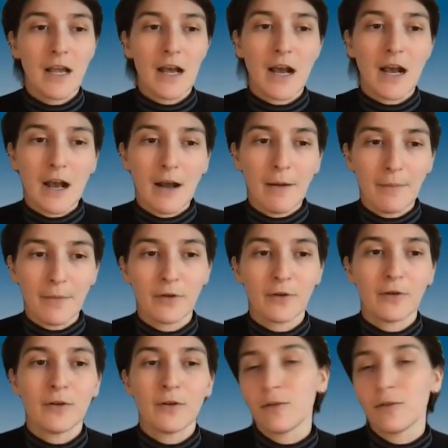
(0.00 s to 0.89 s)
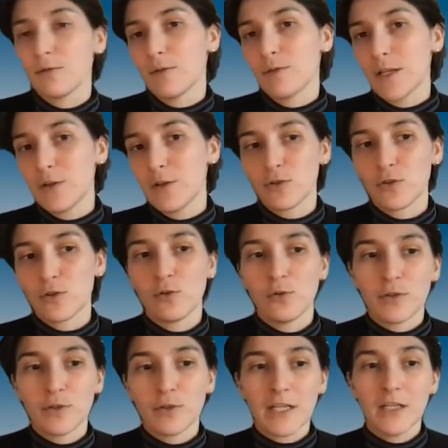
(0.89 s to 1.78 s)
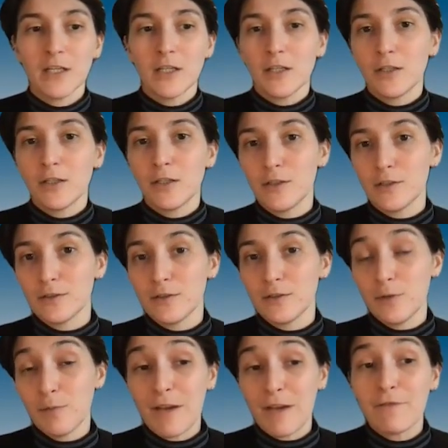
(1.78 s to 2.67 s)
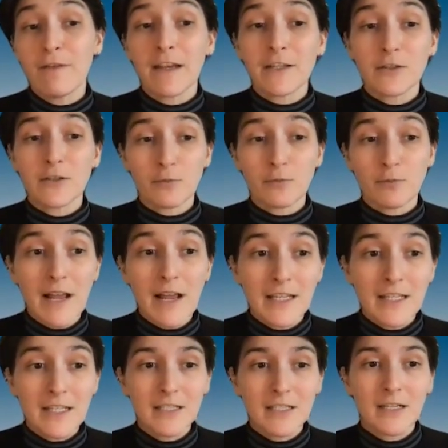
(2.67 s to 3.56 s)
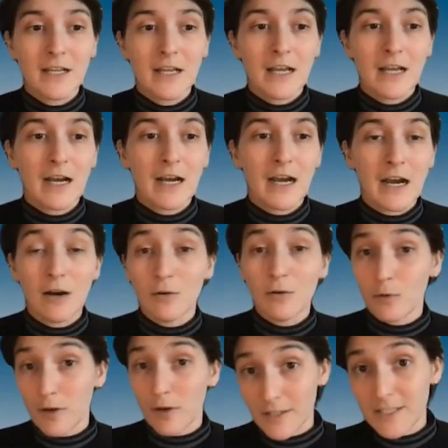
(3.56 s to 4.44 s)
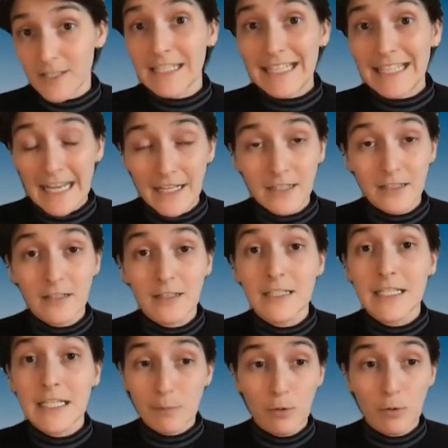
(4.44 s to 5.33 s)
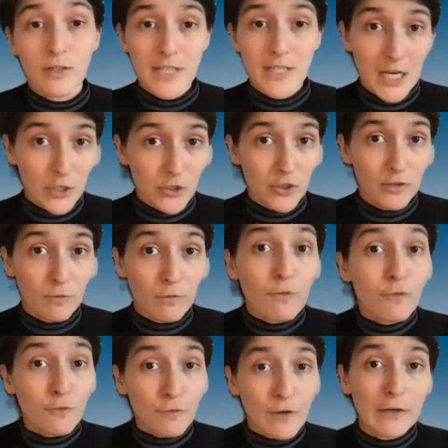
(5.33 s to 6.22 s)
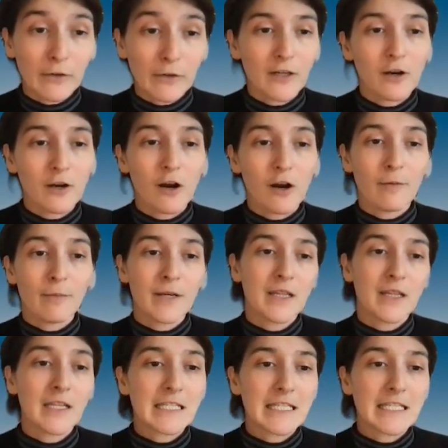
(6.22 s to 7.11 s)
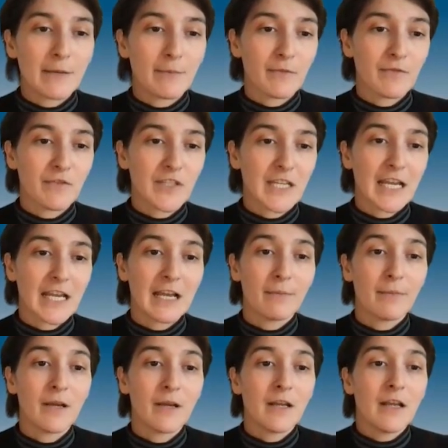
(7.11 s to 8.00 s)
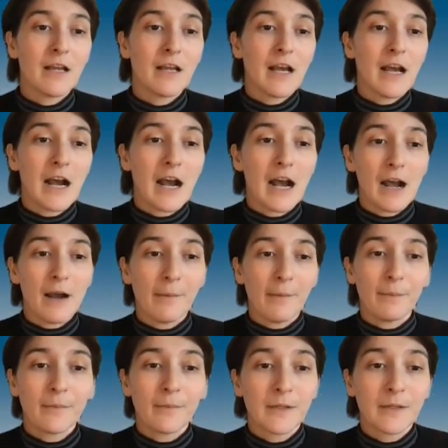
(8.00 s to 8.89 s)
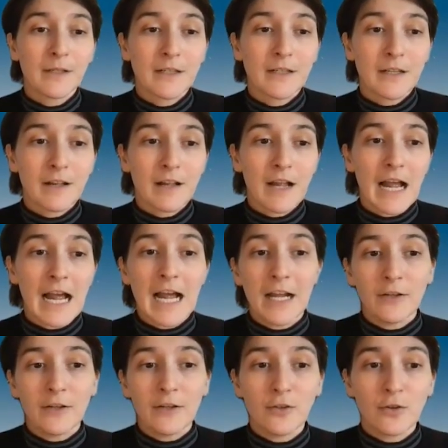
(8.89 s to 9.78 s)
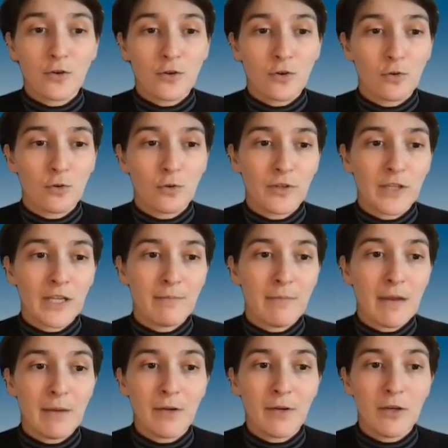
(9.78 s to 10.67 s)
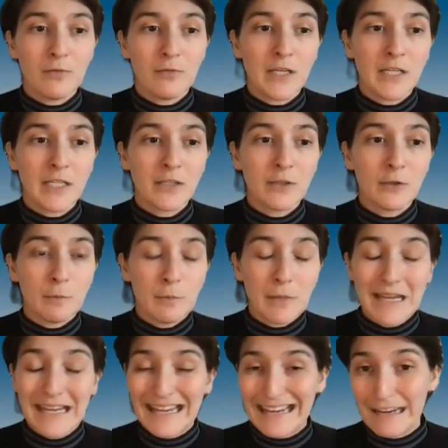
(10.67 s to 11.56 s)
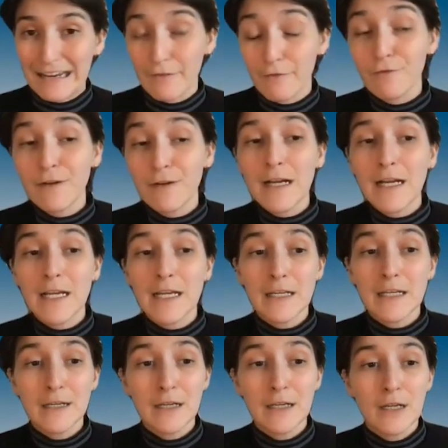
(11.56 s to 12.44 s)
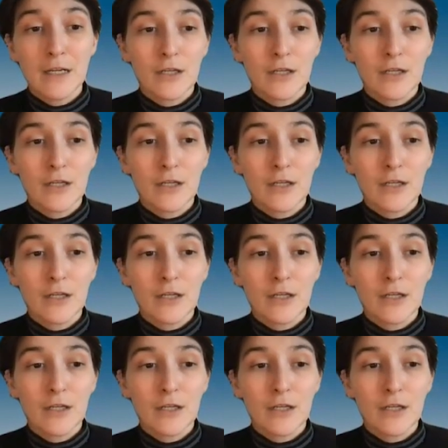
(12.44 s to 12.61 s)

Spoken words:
Then you're told that you might face arrest, or else again deportation, very common in this type of scam. and you're told that maybe you need to pay a fine